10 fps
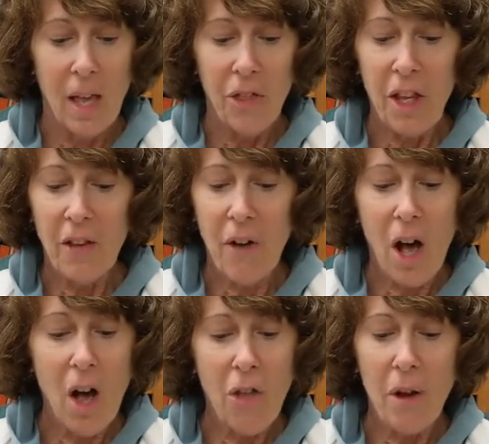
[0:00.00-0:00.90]
Think of
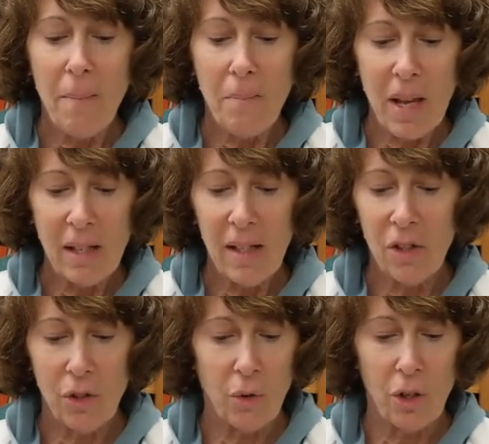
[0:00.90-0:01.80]
all the amazing
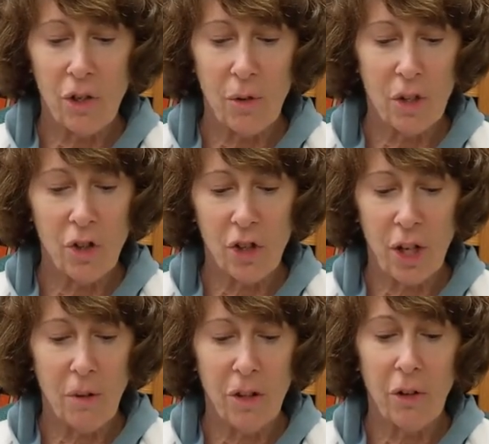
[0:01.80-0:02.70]
stories you can
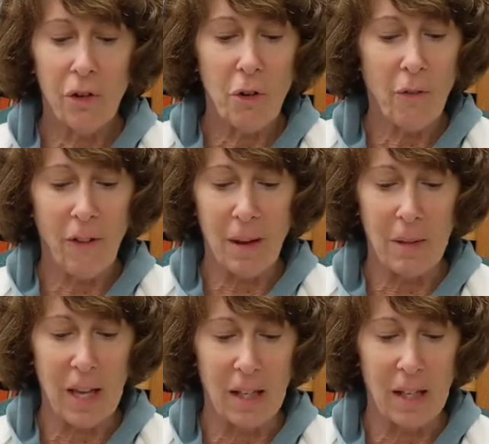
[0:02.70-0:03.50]
share with your new family,